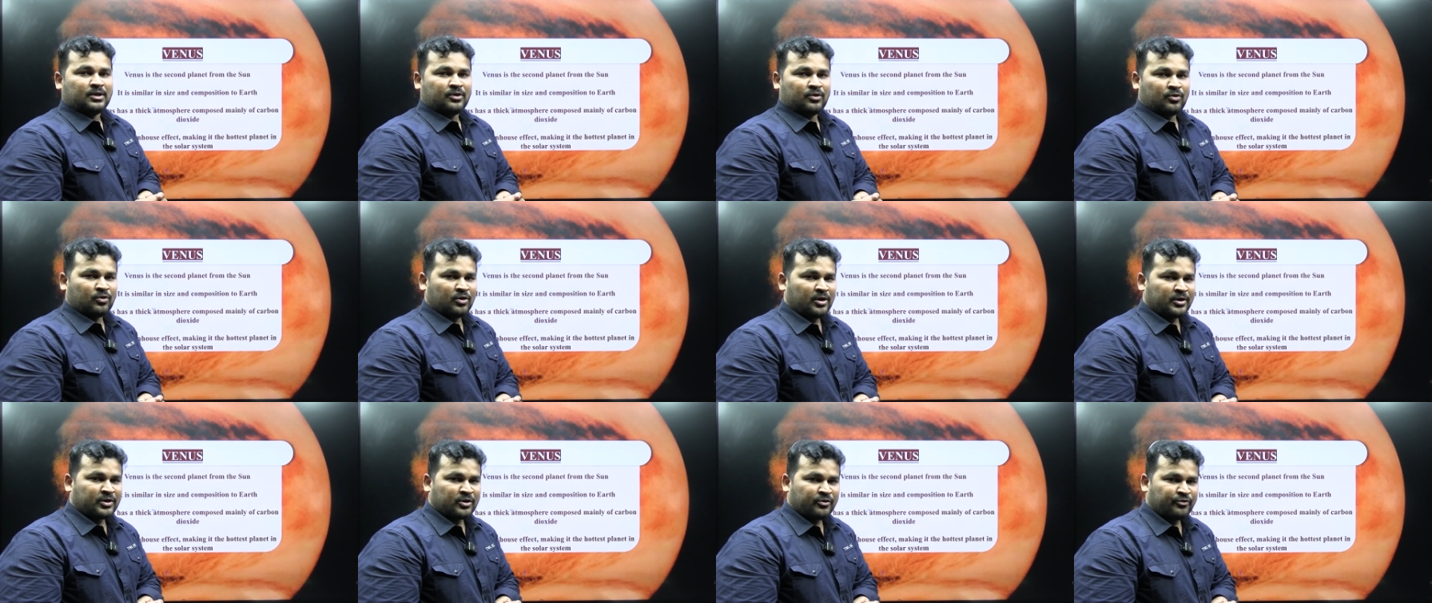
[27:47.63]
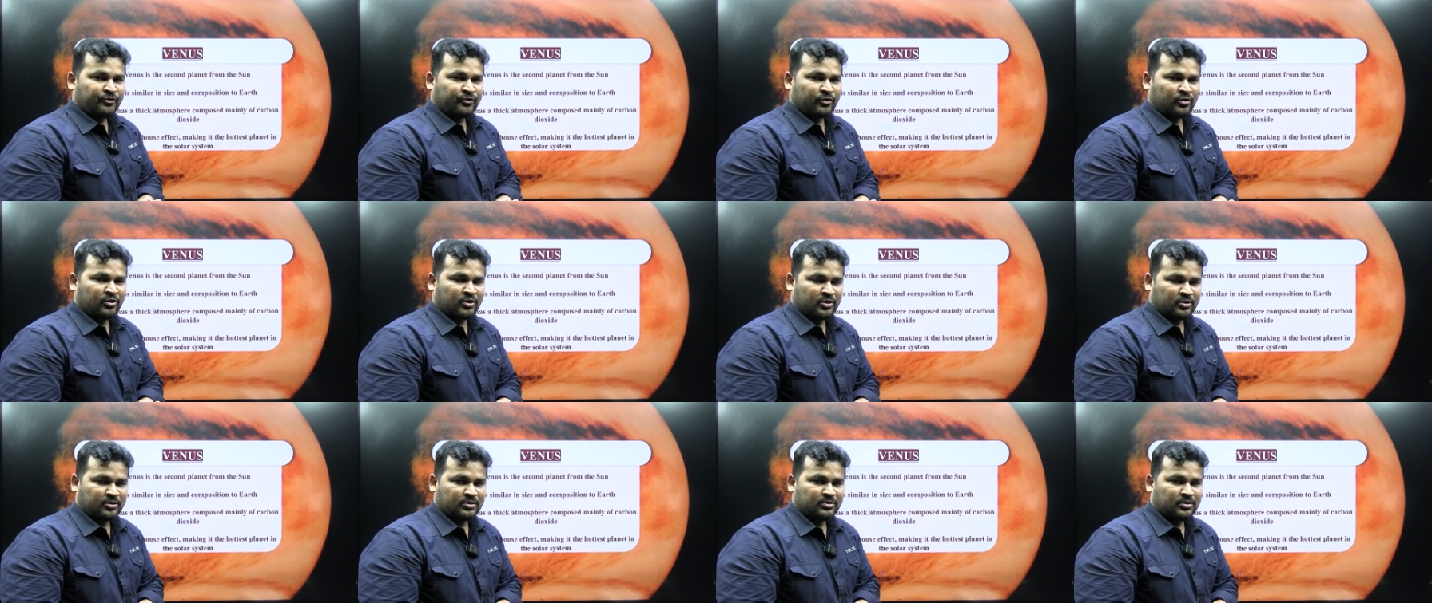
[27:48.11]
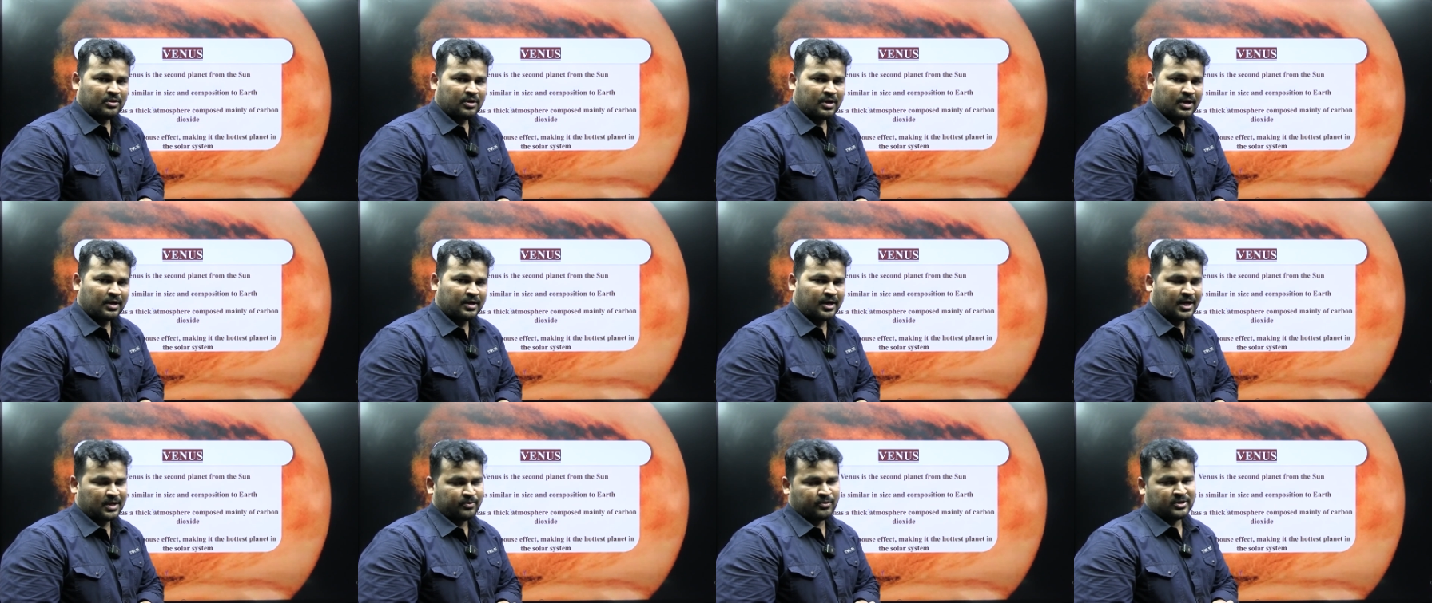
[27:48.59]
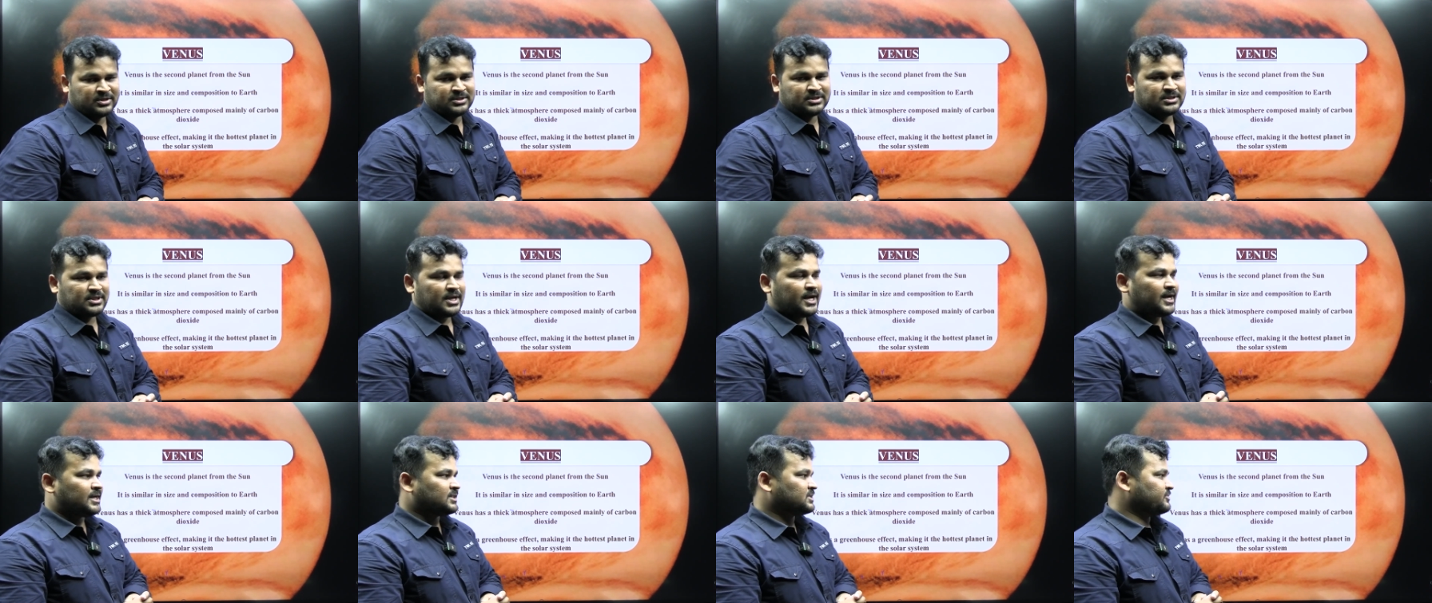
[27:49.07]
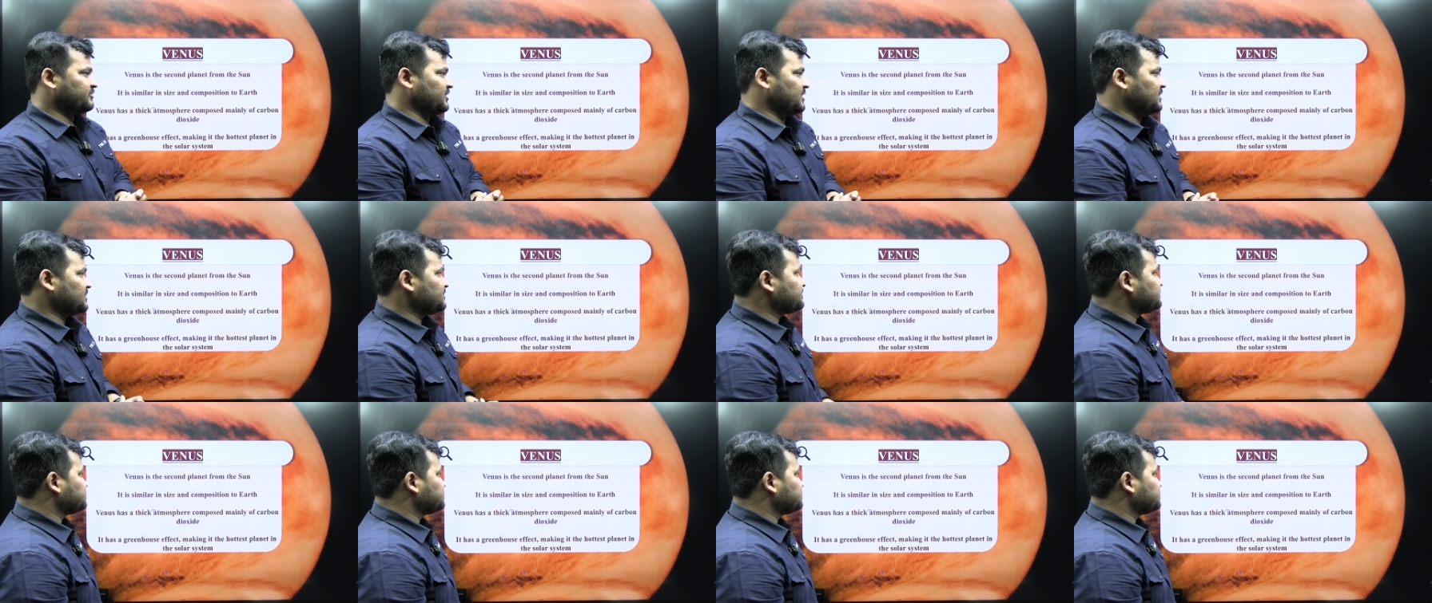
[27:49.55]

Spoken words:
chlorofluorocarbons as well.